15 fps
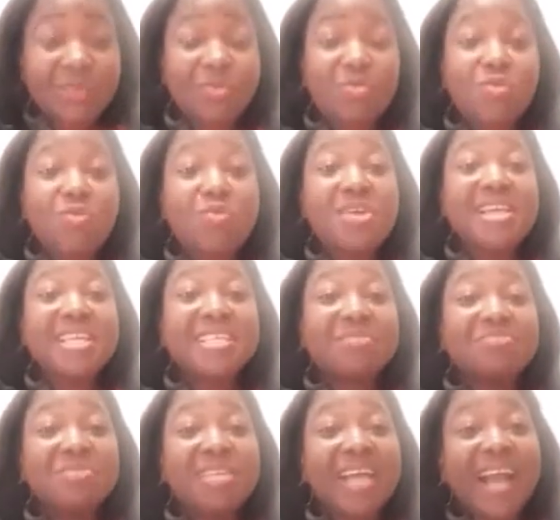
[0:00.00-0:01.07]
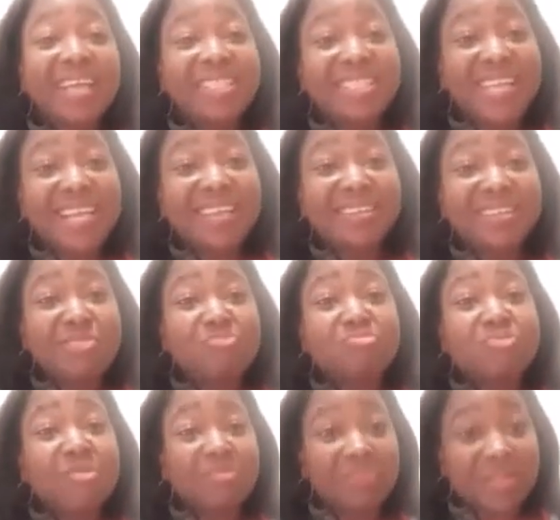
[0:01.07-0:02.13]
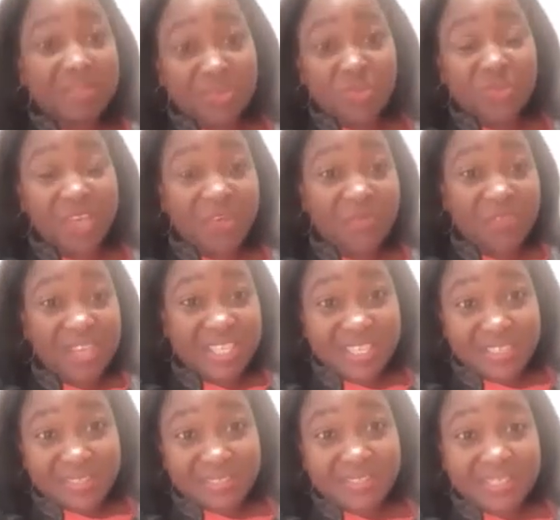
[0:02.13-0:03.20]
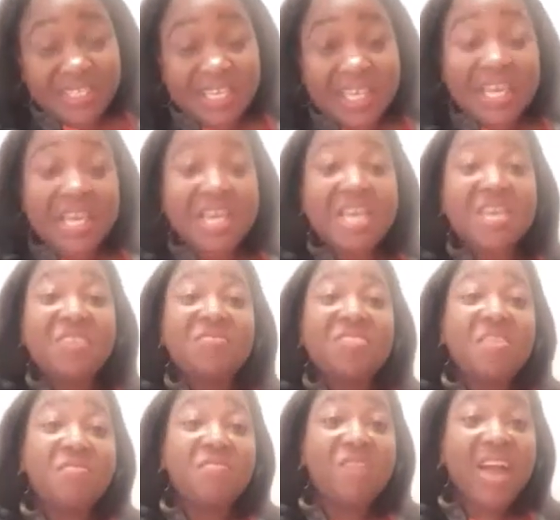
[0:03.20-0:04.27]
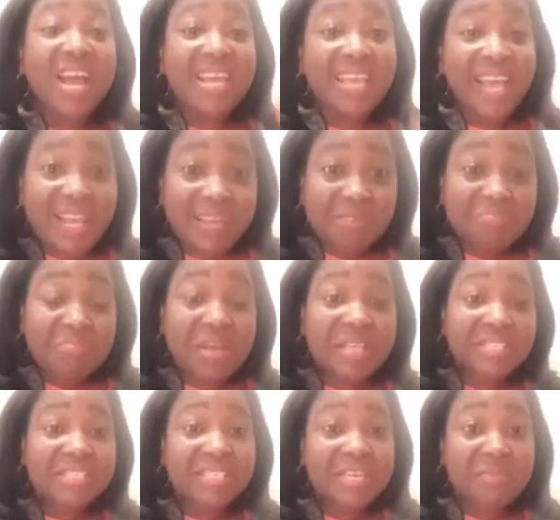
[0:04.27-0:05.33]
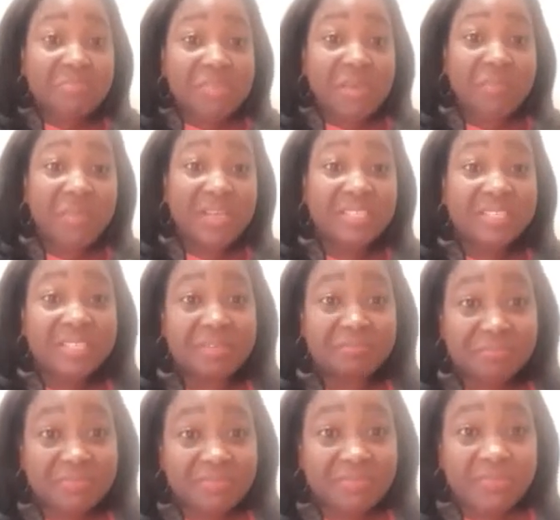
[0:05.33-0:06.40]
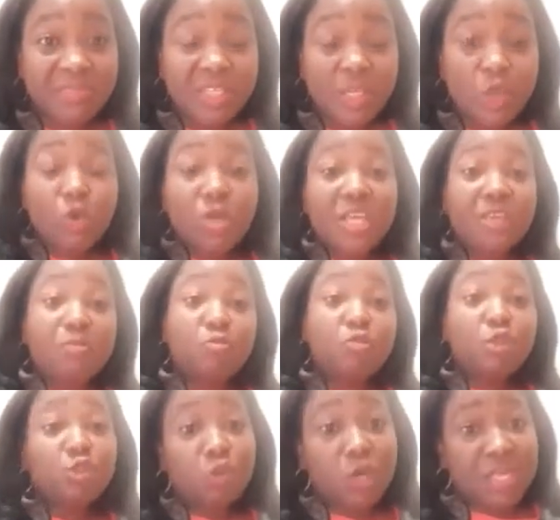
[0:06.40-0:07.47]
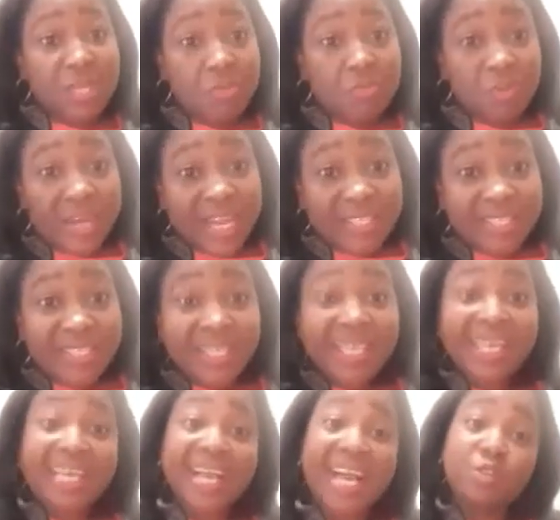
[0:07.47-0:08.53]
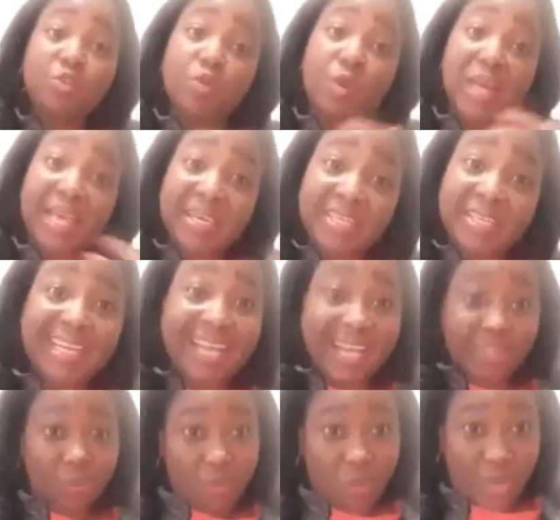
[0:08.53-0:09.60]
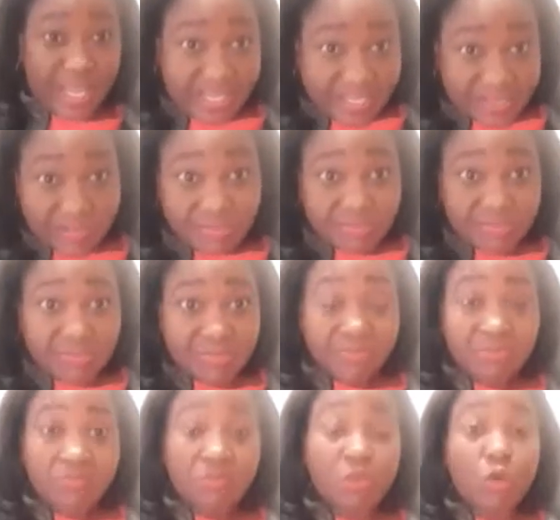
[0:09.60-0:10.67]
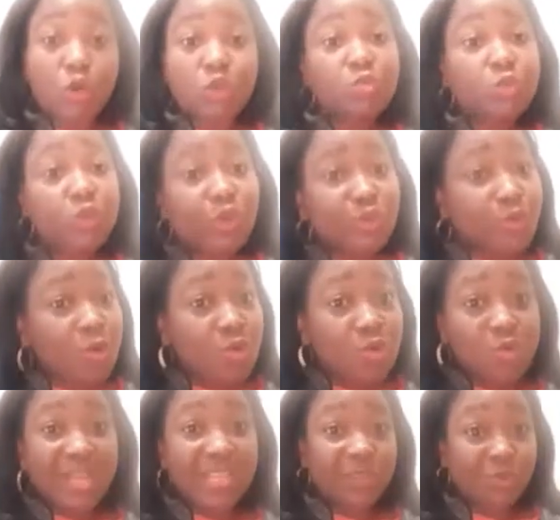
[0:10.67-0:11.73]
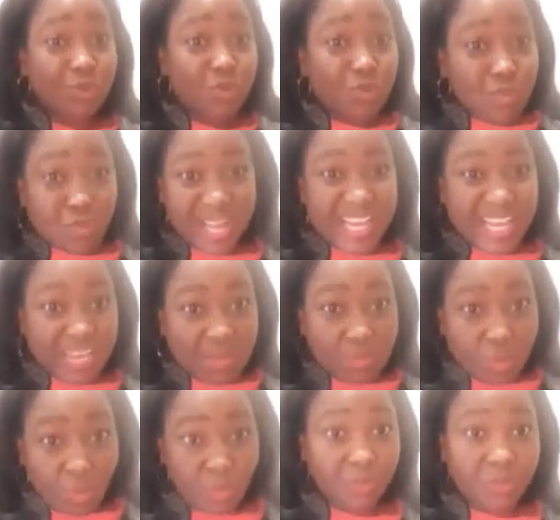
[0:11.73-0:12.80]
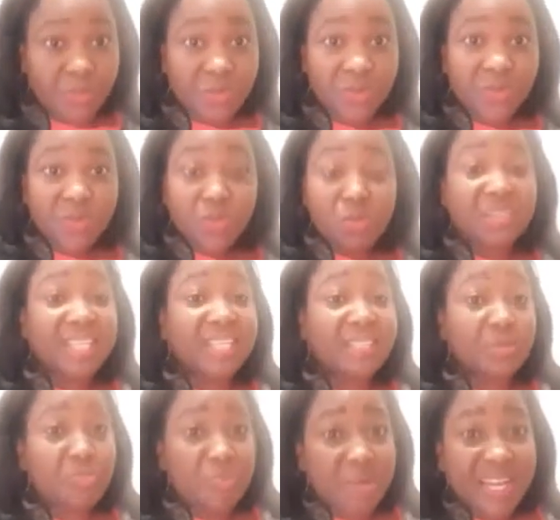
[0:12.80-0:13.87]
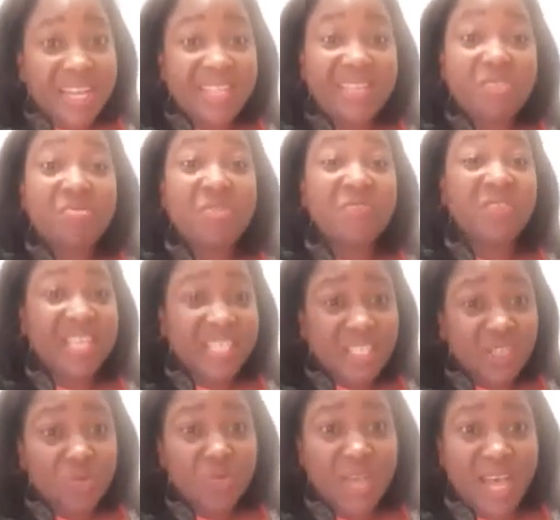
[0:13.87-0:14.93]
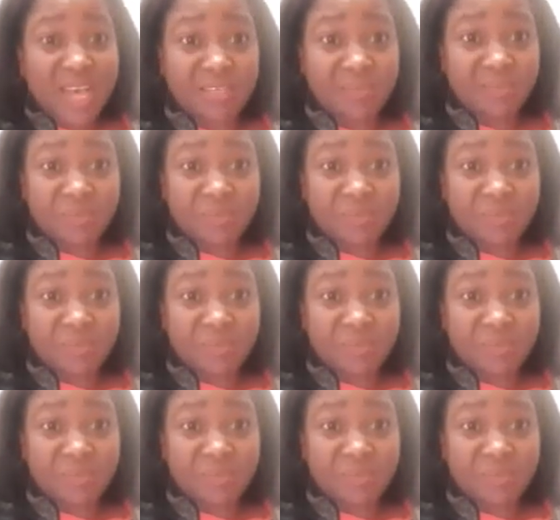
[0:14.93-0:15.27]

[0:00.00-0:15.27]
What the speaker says: who is behind any problems we are facing, if the fire burns them, it burns them. If we throw the bullet, it cuts your head, it cuts your head. Because we don't know who is who anymore. So we started praying and the revelations we had.